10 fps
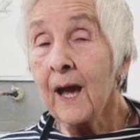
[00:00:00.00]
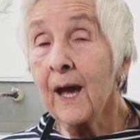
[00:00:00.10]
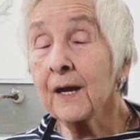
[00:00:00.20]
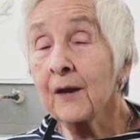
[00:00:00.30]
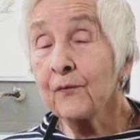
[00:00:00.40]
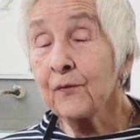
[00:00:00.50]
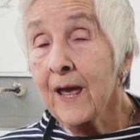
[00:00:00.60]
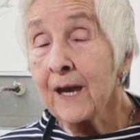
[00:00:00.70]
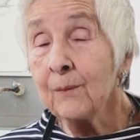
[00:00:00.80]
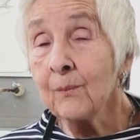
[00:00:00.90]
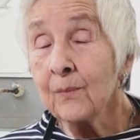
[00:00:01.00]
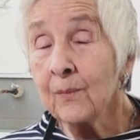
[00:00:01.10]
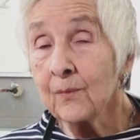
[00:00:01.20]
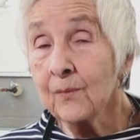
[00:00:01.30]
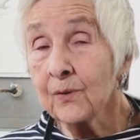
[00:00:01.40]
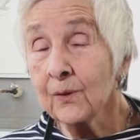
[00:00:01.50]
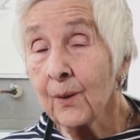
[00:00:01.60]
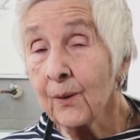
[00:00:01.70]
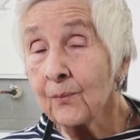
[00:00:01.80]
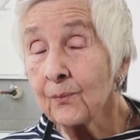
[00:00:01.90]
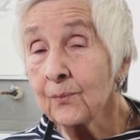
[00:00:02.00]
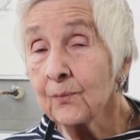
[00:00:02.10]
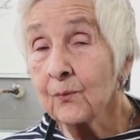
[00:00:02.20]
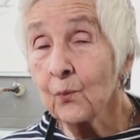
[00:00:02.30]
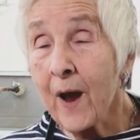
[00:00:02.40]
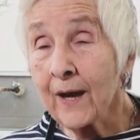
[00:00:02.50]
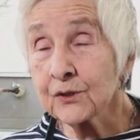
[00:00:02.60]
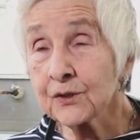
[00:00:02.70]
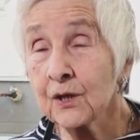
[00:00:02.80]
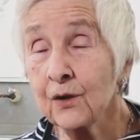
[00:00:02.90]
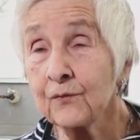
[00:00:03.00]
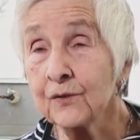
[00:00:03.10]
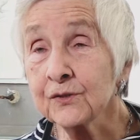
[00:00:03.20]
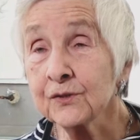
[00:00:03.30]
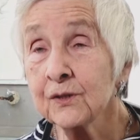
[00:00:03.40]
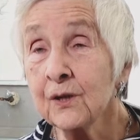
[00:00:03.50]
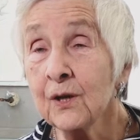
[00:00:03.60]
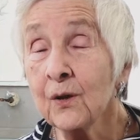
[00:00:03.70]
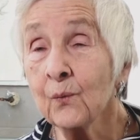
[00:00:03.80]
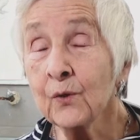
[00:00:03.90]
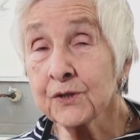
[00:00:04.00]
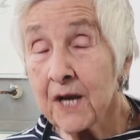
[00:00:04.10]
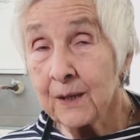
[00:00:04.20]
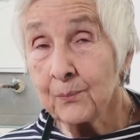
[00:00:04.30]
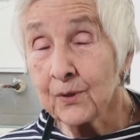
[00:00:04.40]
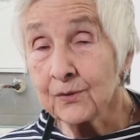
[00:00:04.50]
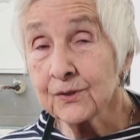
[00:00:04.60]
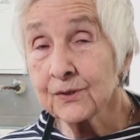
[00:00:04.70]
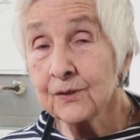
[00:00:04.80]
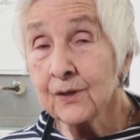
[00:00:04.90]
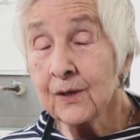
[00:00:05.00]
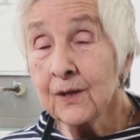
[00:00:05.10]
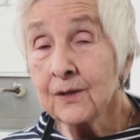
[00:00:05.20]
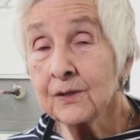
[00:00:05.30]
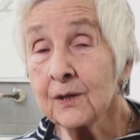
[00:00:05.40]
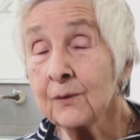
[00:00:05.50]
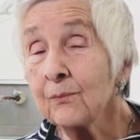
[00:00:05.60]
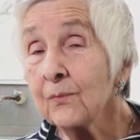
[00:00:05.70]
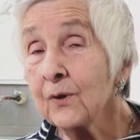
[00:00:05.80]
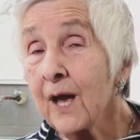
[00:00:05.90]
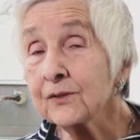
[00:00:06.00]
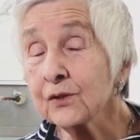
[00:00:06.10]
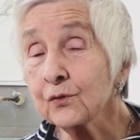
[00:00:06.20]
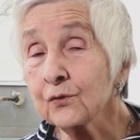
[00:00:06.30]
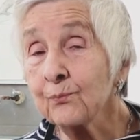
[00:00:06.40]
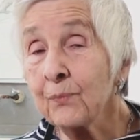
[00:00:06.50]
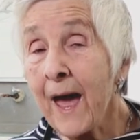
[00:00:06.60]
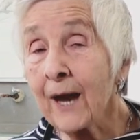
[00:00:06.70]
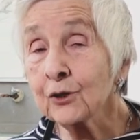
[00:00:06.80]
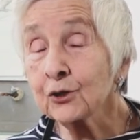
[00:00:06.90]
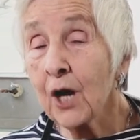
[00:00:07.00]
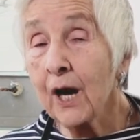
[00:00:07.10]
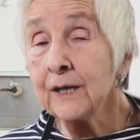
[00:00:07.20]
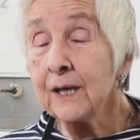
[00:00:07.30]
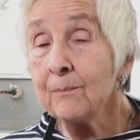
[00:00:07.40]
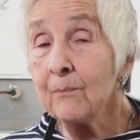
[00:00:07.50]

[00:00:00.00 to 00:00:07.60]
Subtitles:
and I flame the wax surface with tapers till it has a sort of black, shiny,